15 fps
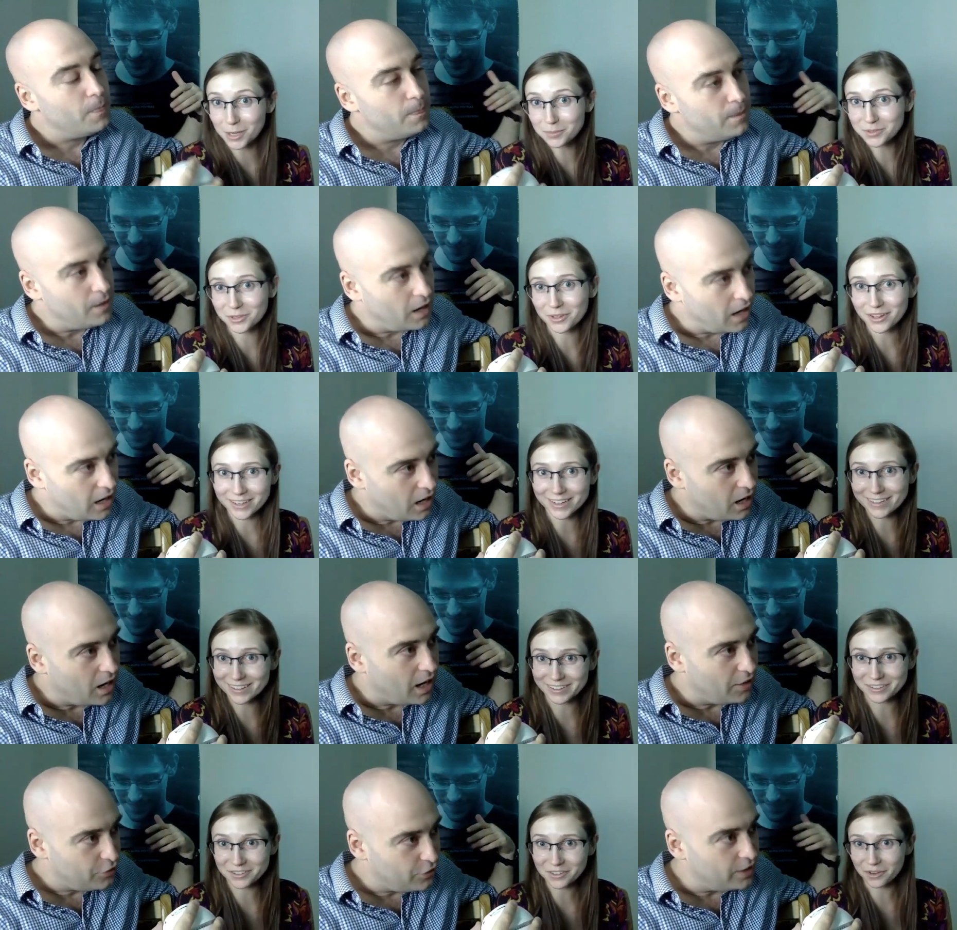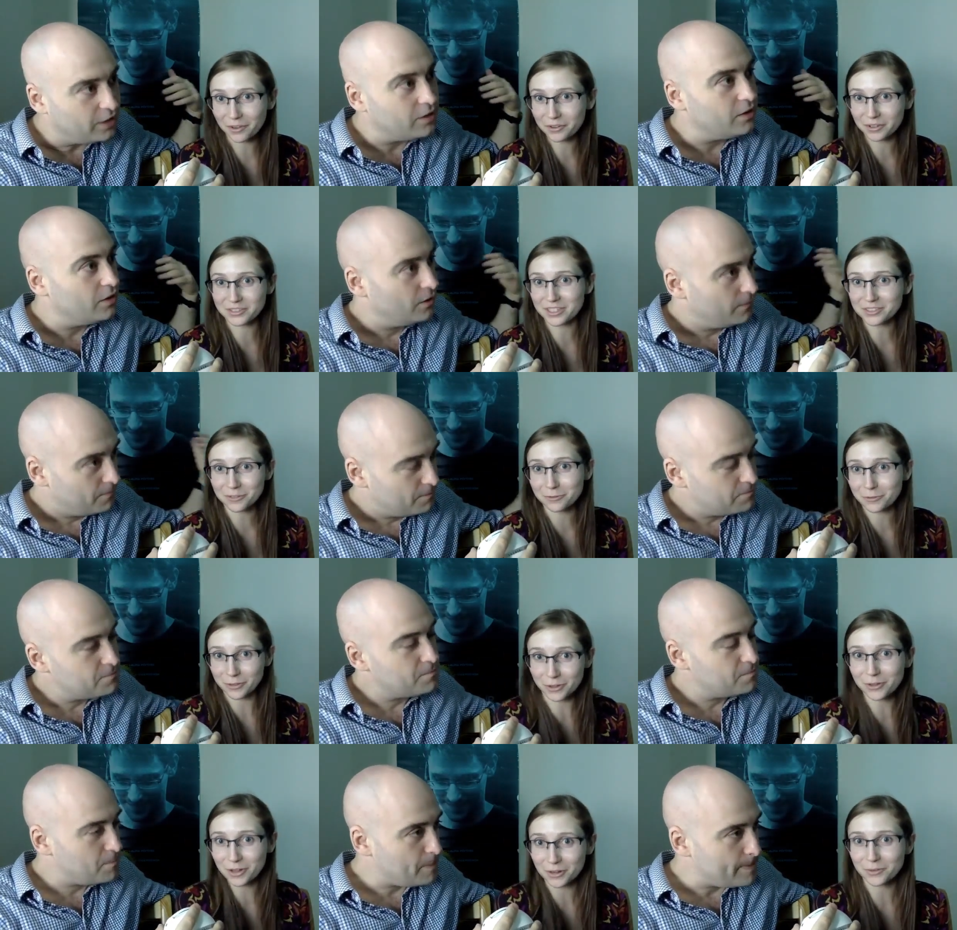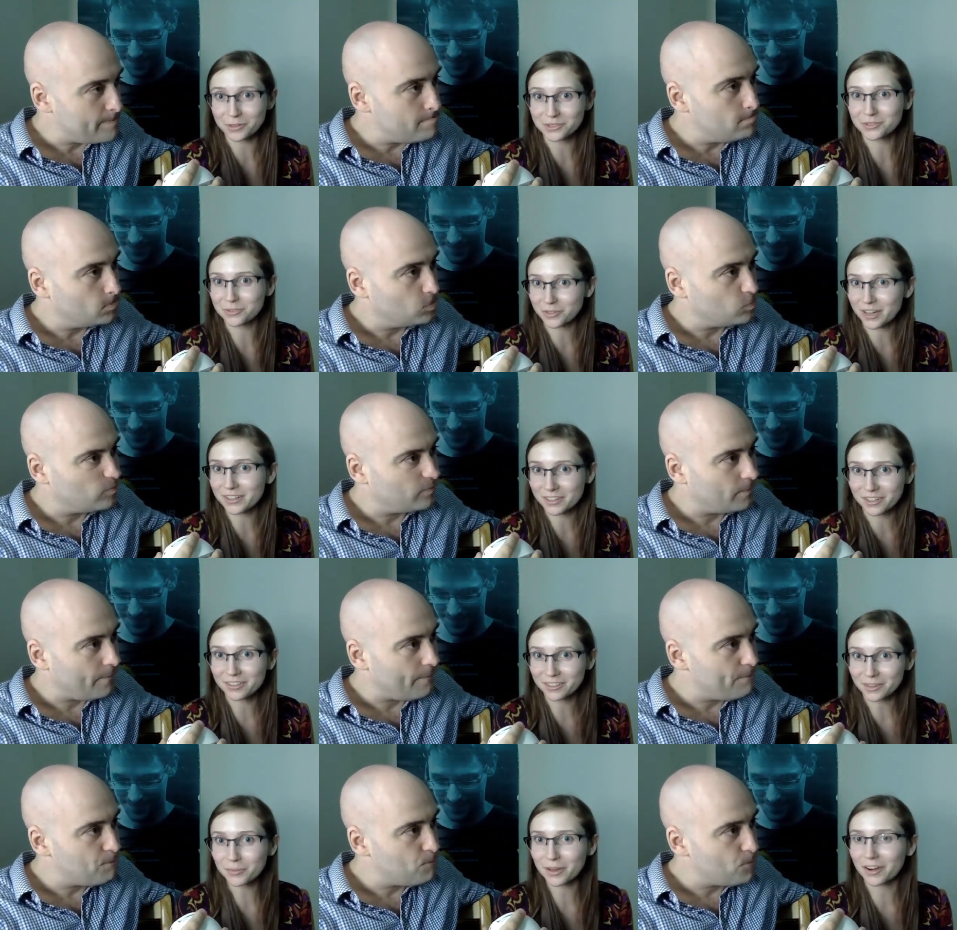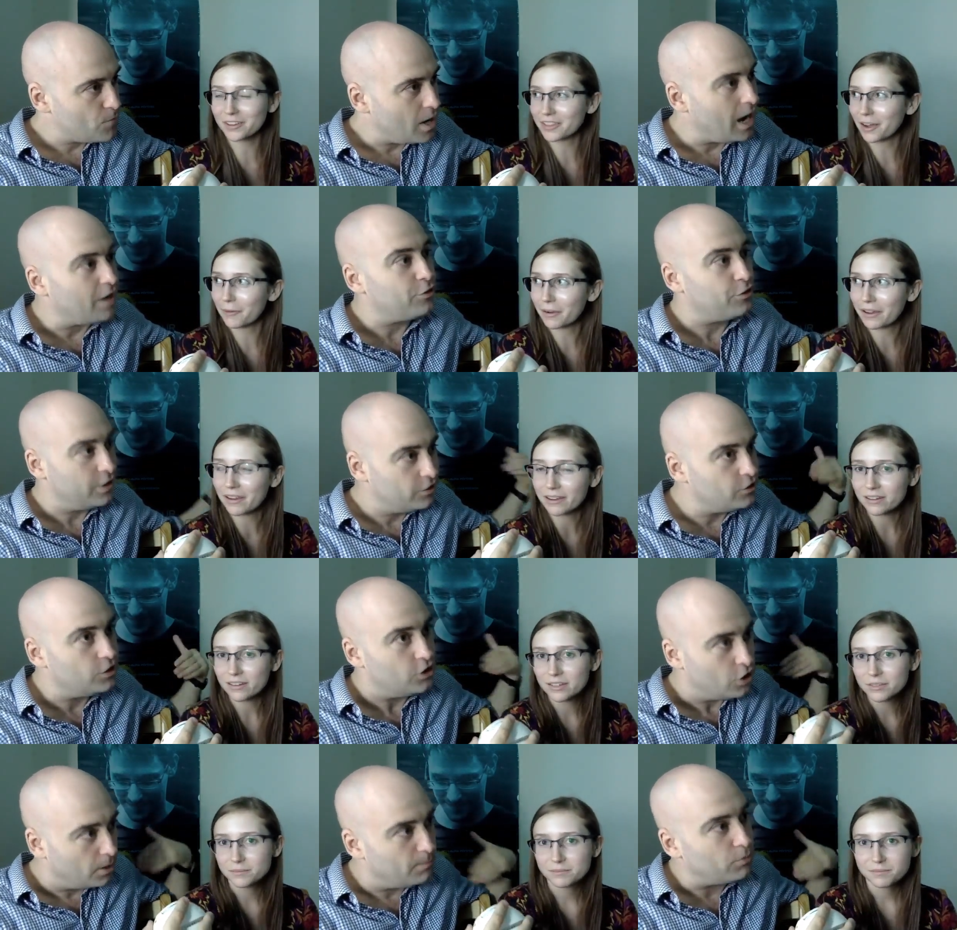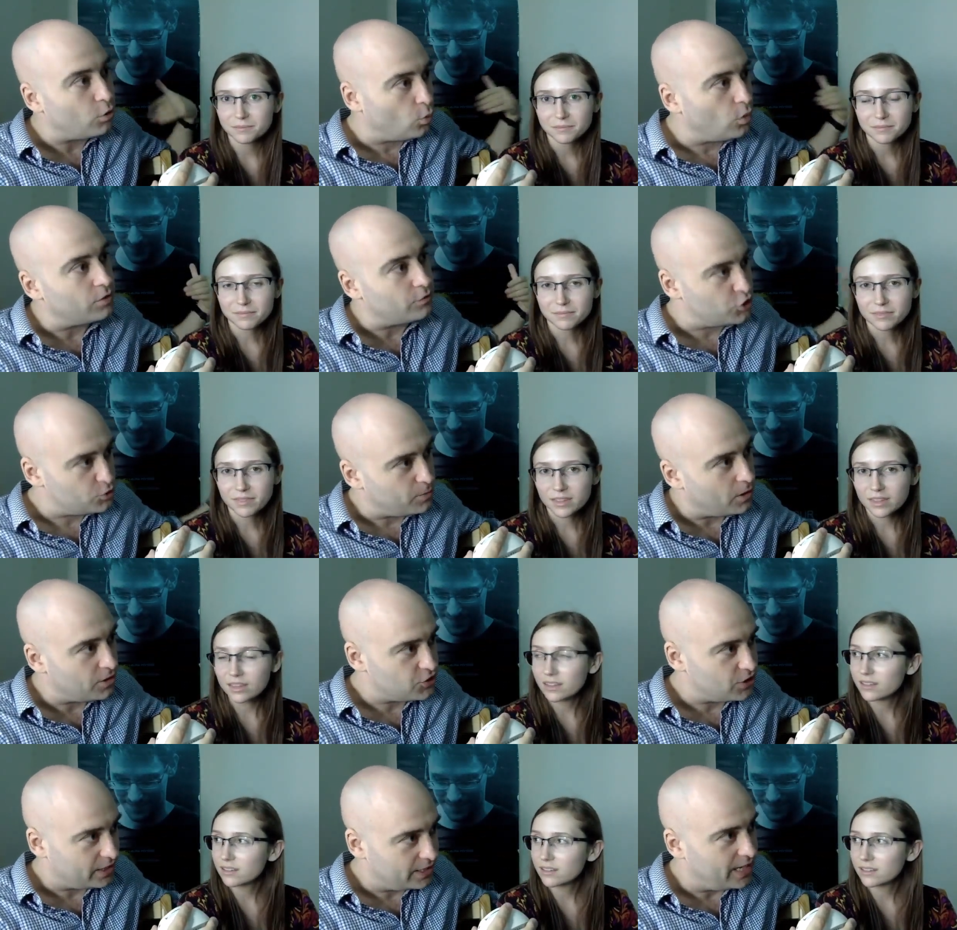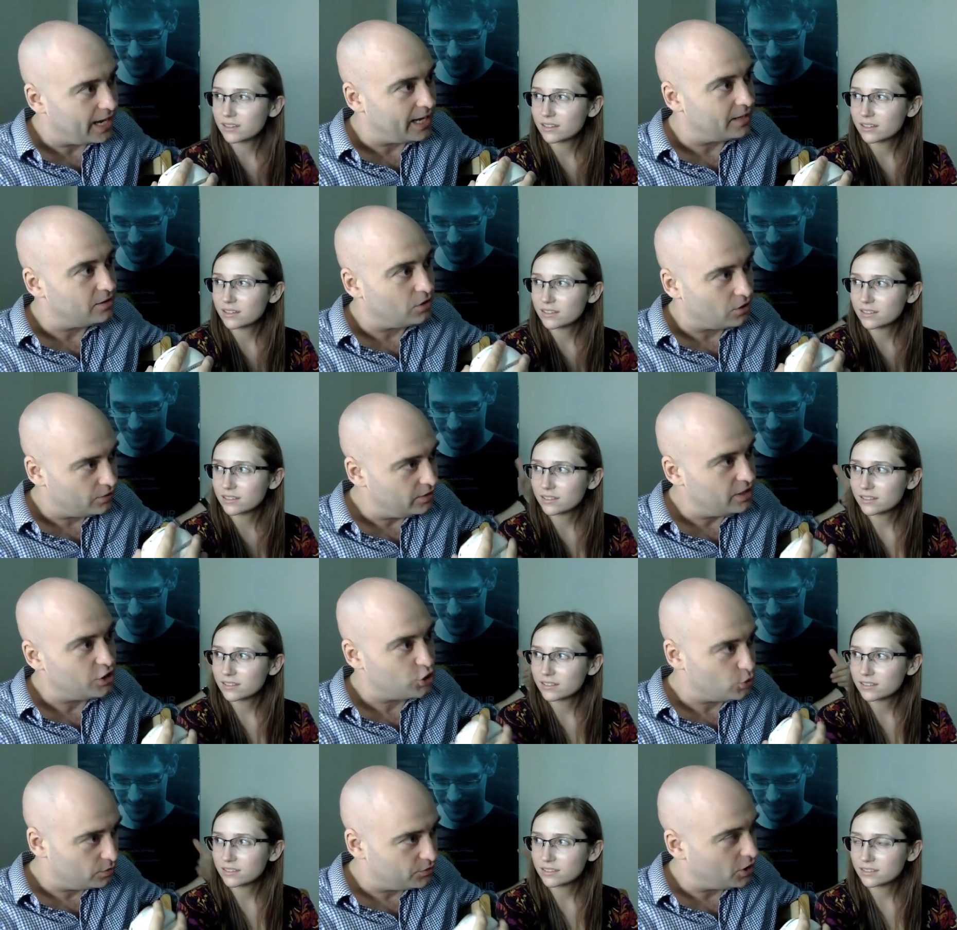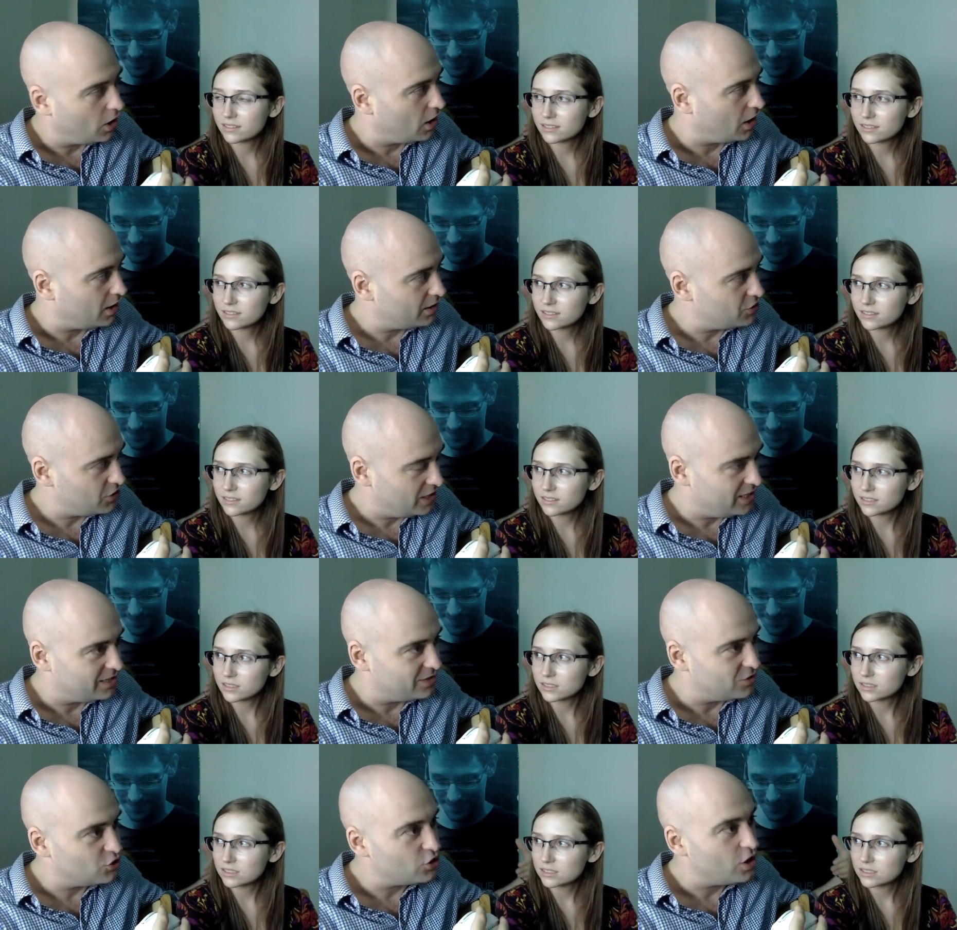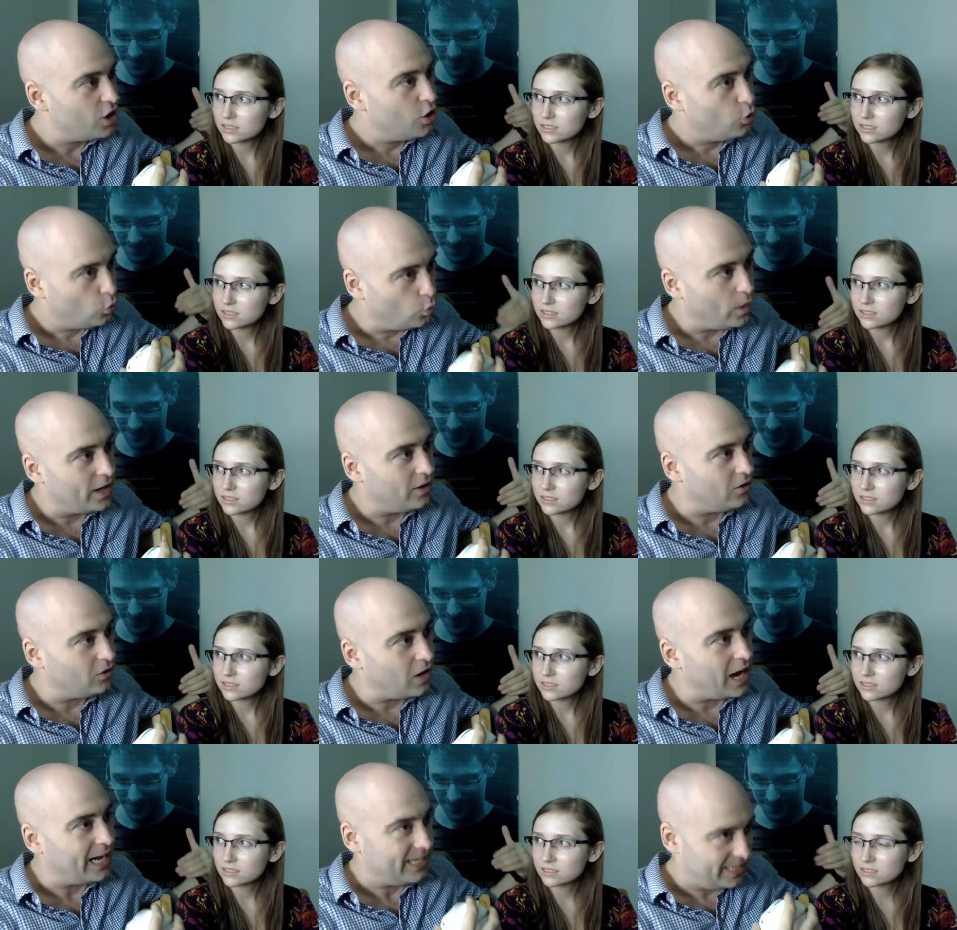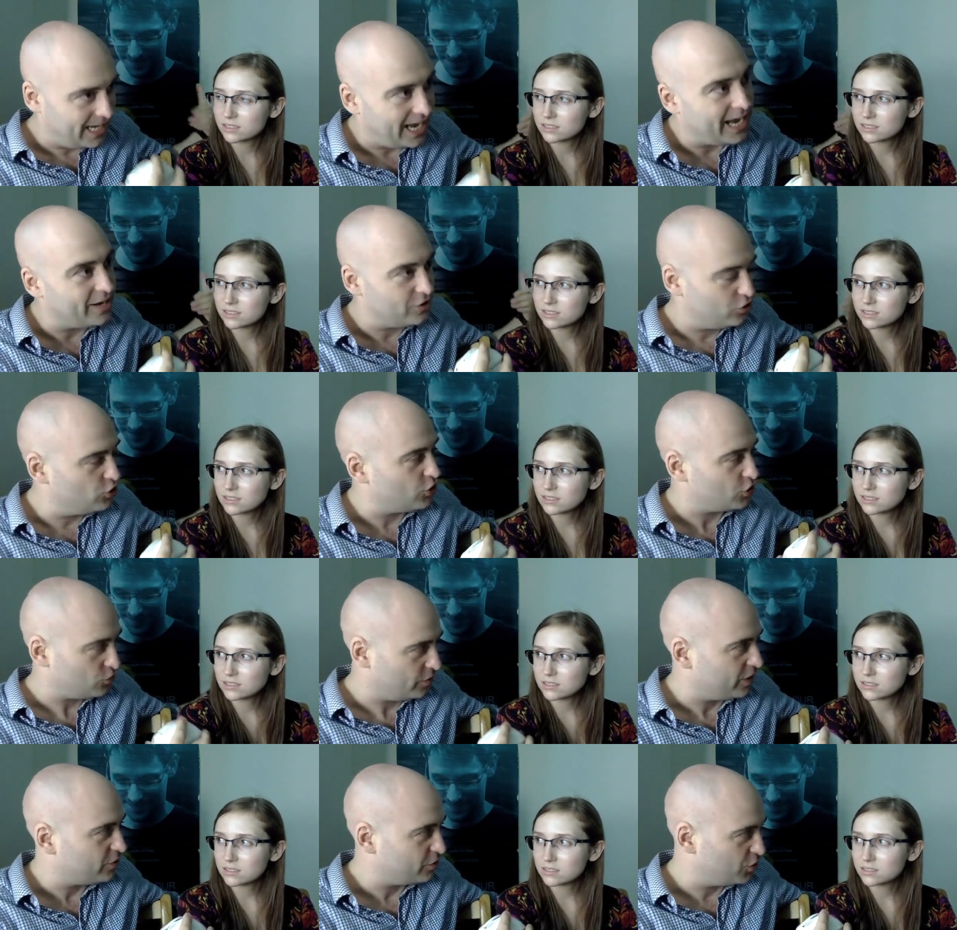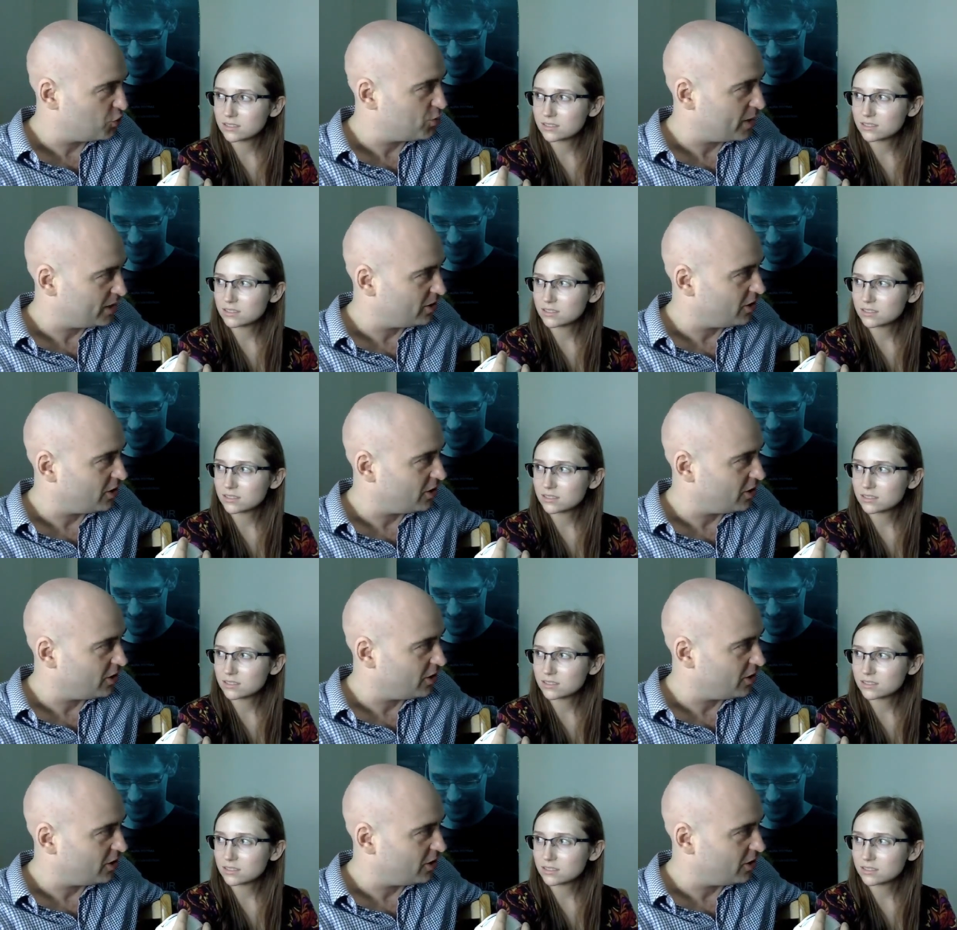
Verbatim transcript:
Speaker 1: up to it. it I think know, it doesn't feel good once you finally think about it. I way. think
Speaker 2: the number one response I get on the issue of dogs is well, I can't just reintroduce my